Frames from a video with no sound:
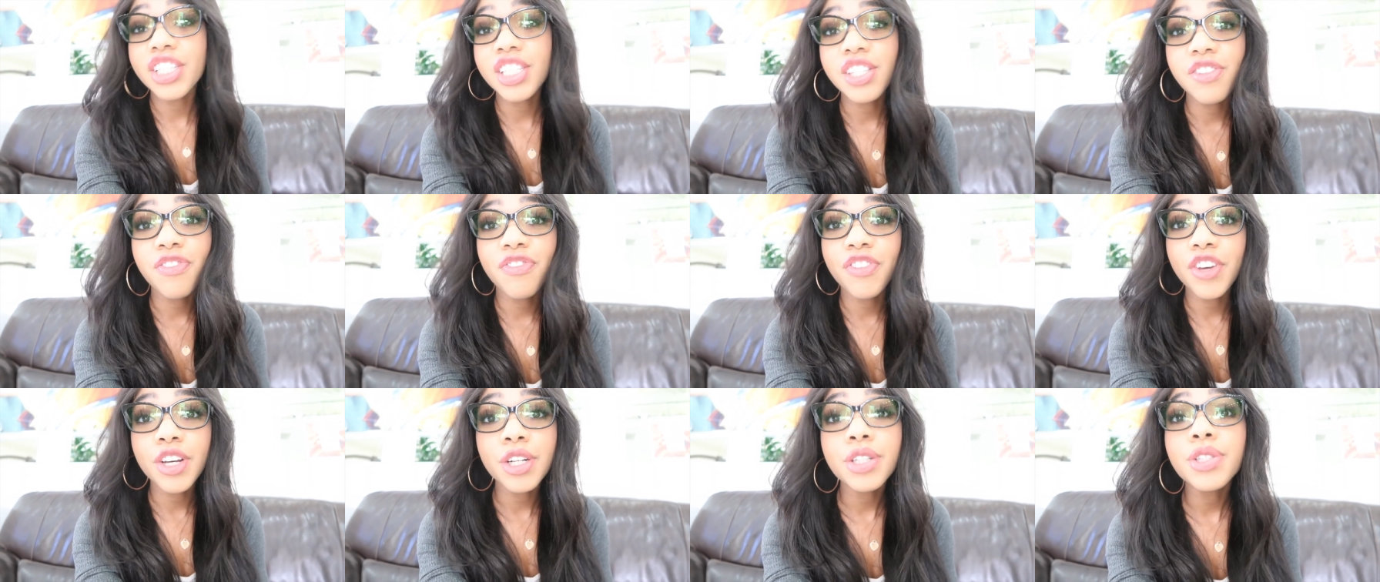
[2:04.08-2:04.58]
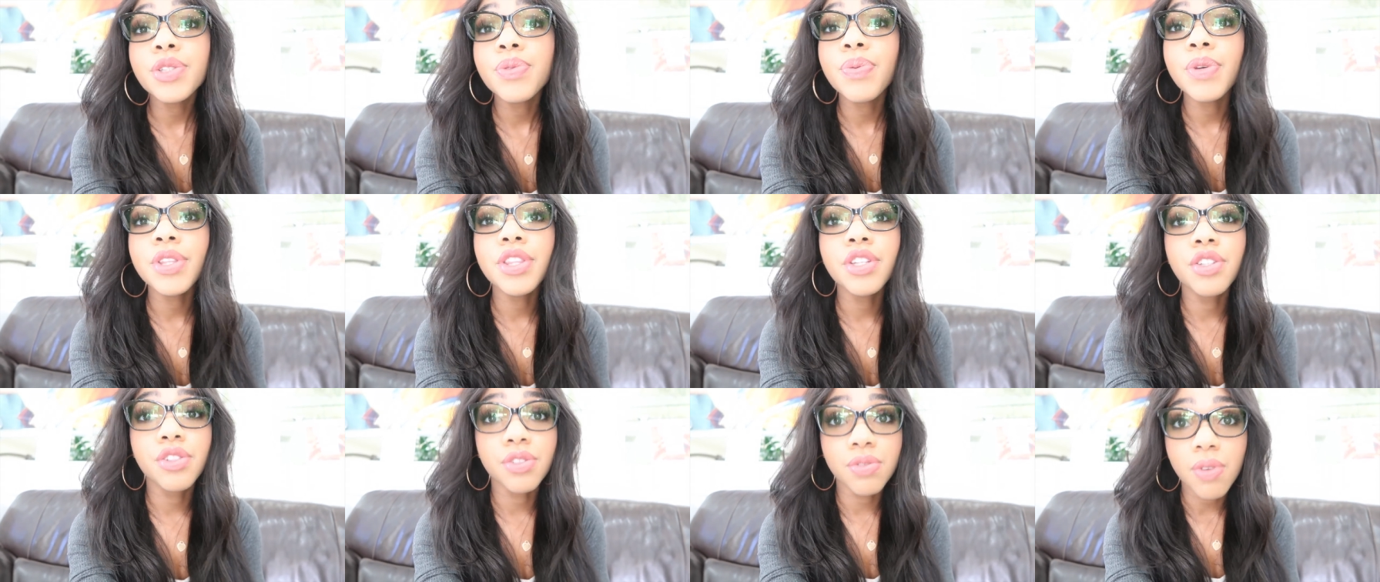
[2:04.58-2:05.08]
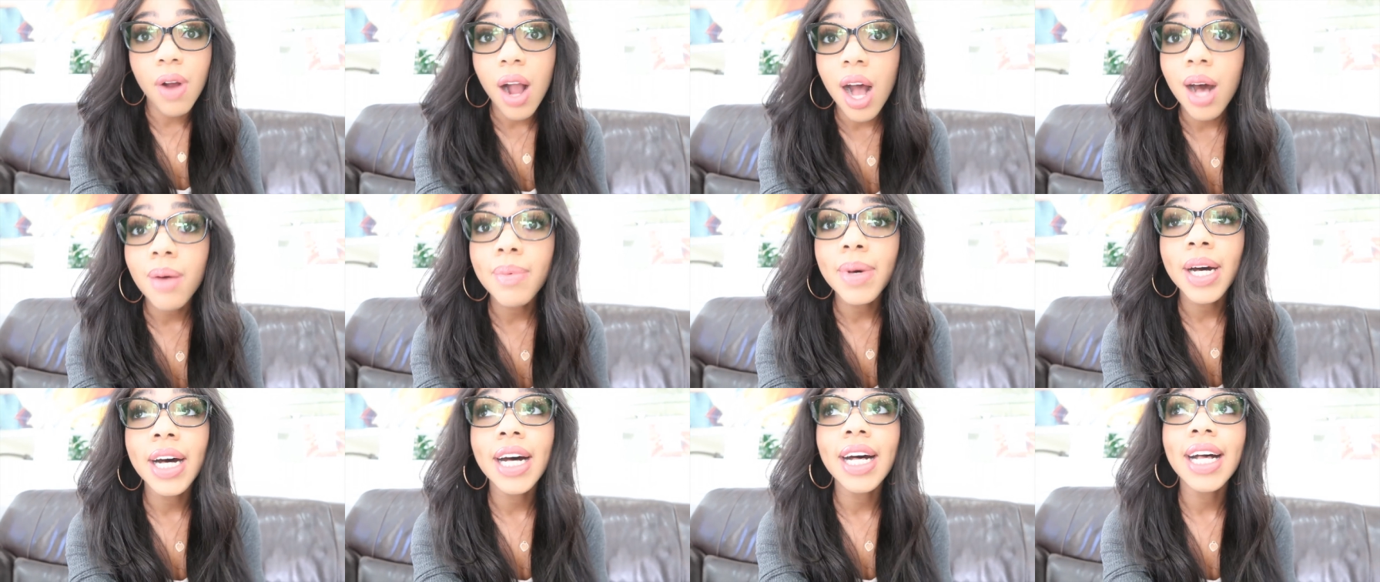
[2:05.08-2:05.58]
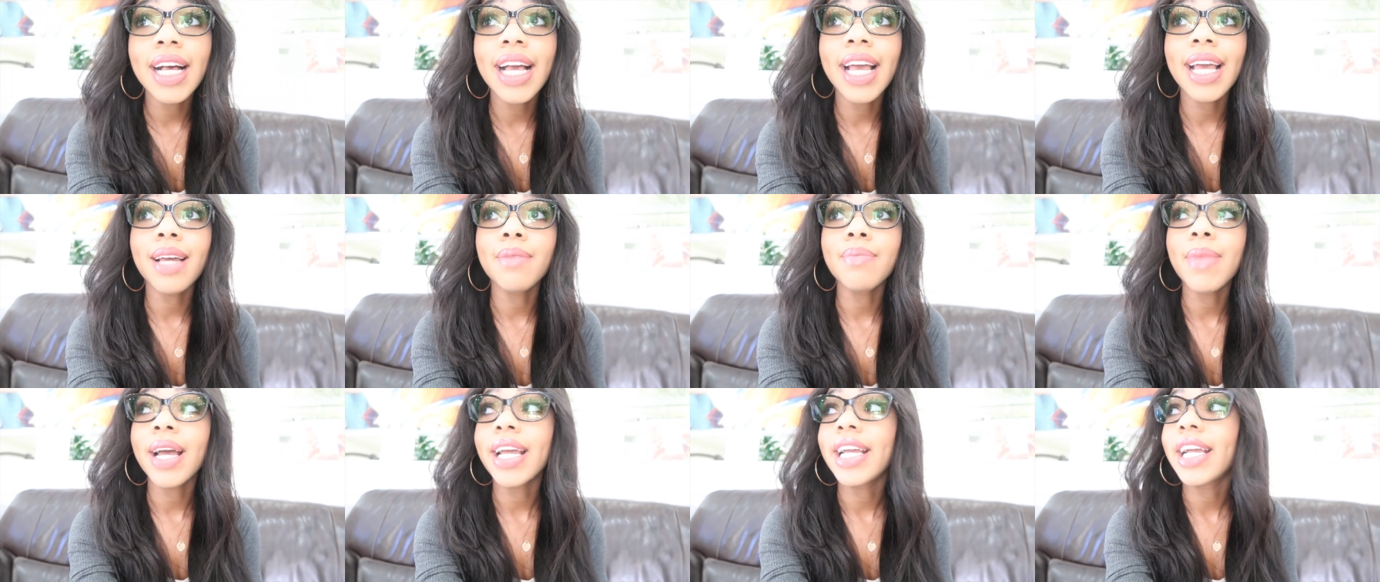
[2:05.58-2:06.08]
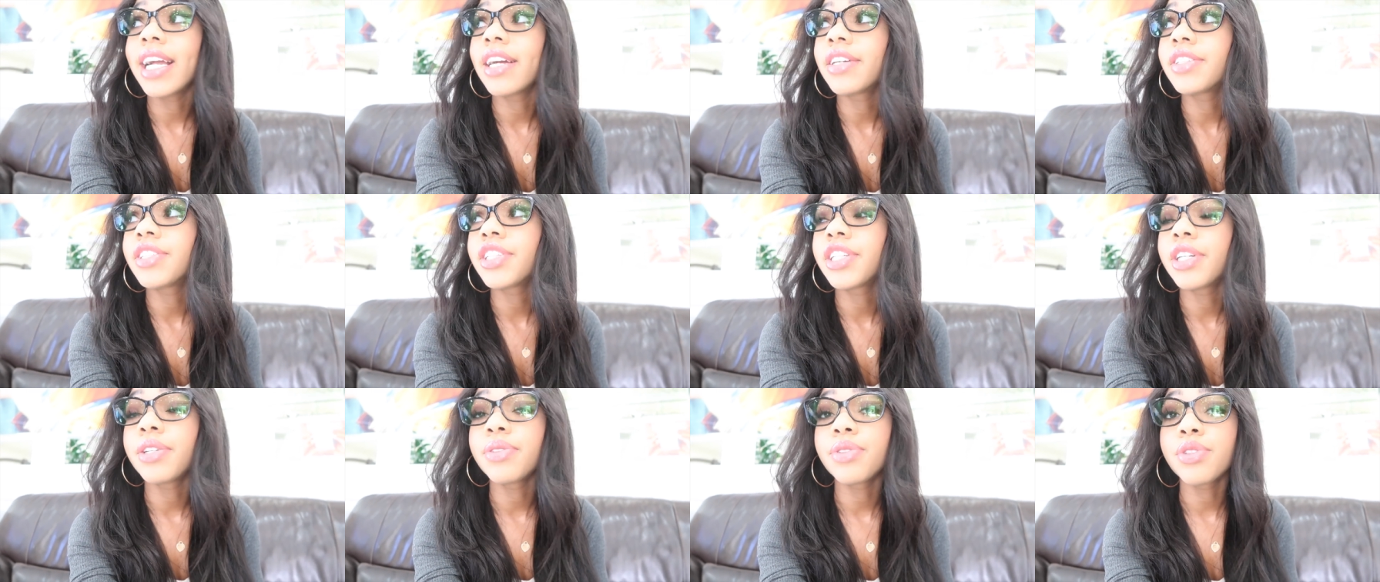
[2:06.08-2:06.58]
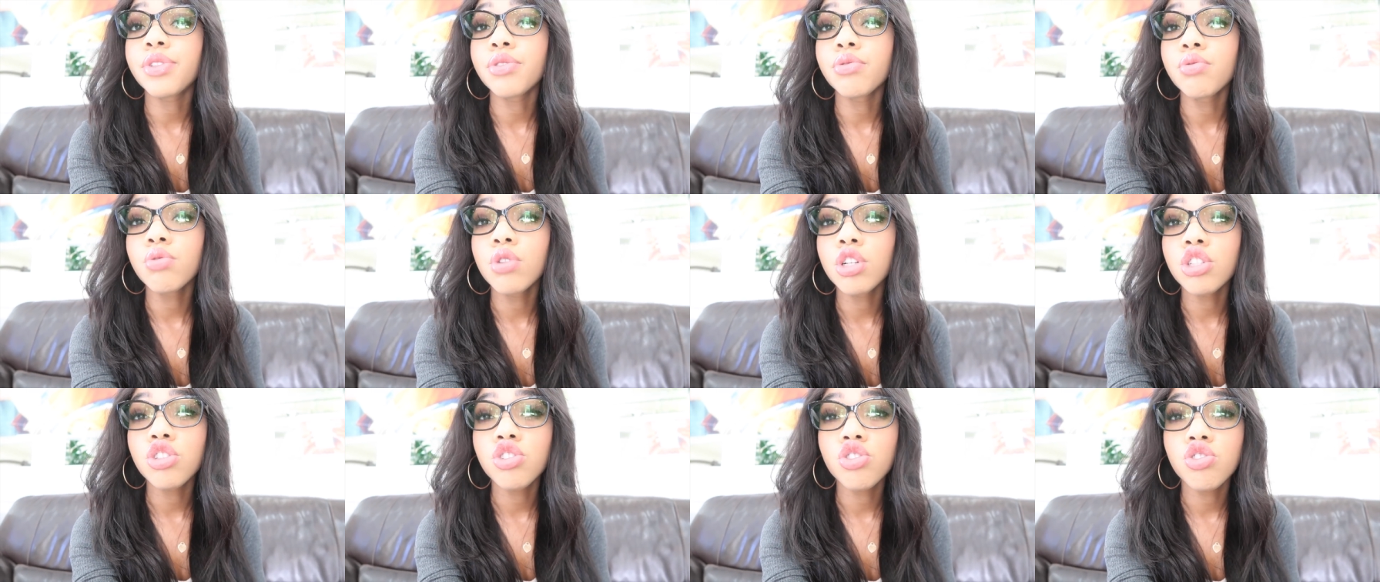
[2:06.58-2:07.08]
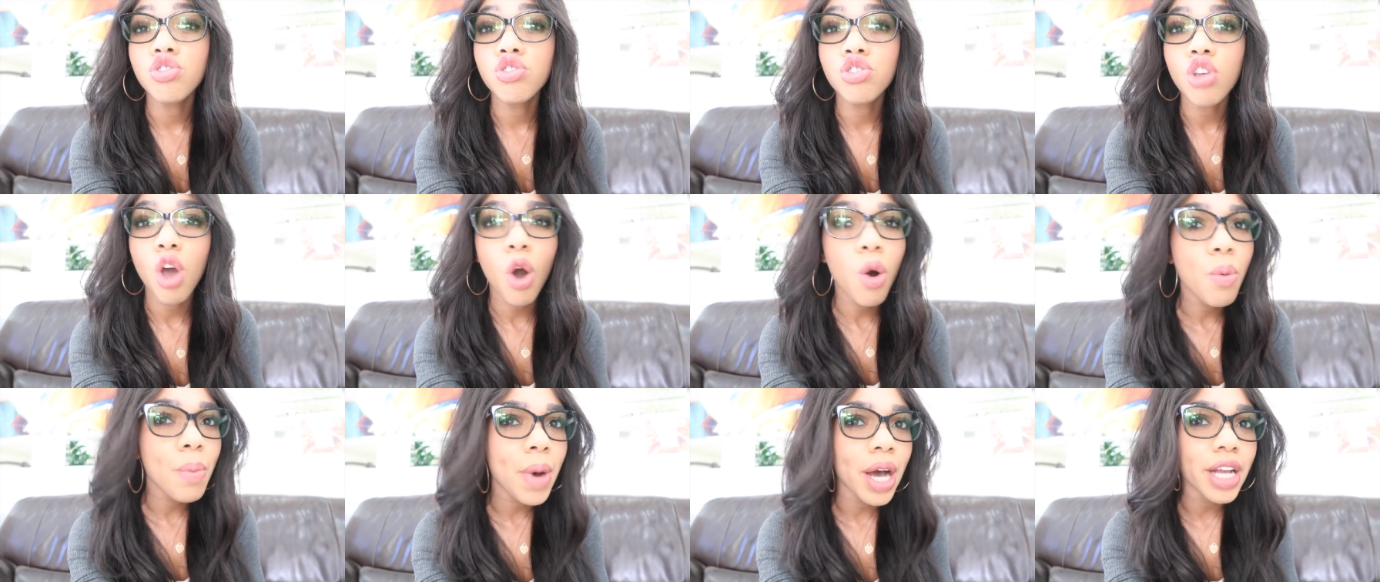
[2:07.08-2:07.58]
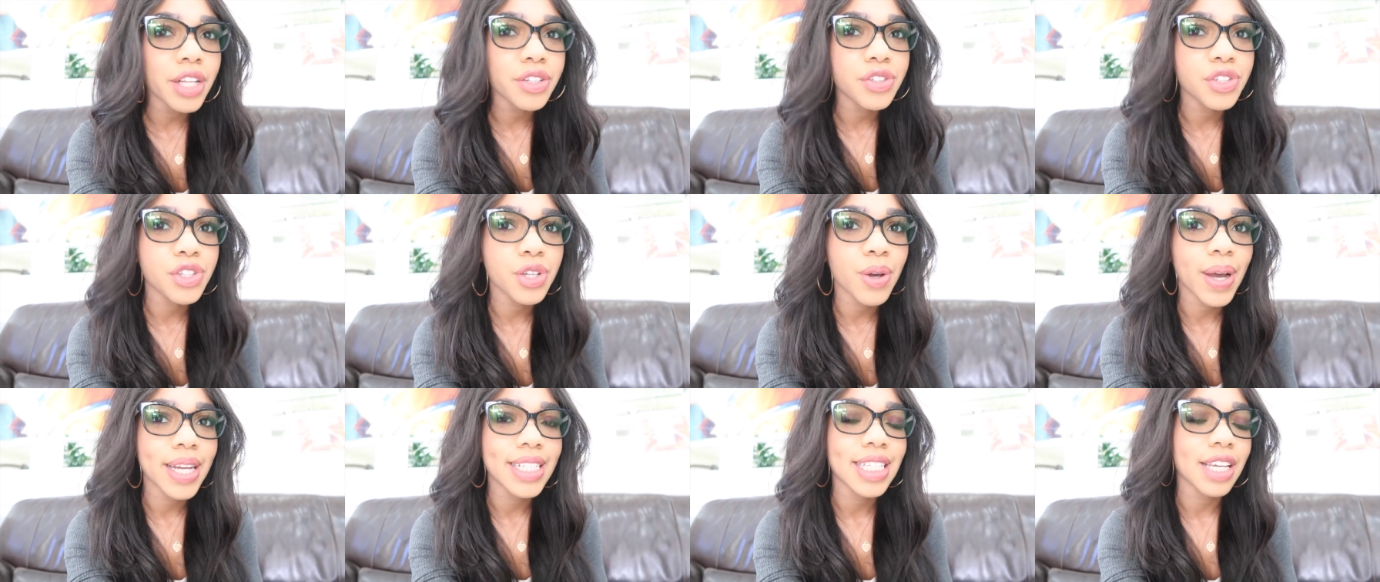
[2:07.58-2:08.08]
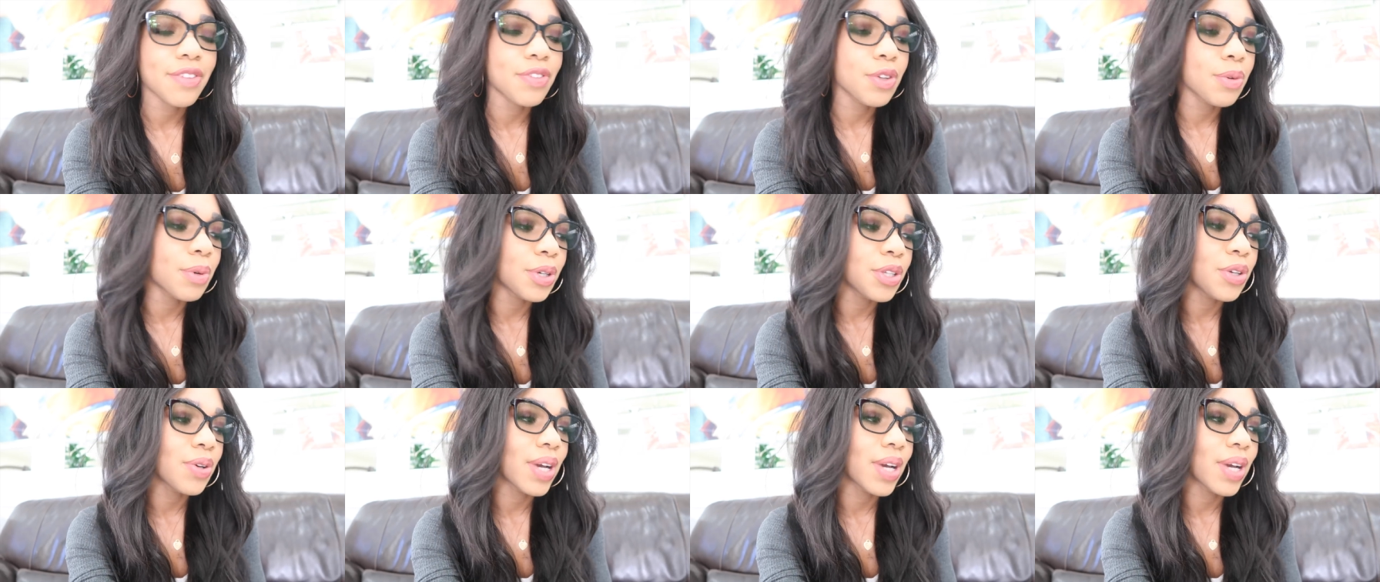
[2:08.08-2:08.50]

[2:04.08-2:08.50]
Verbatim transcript: just filled with drama and my character goes through so much so I definitely want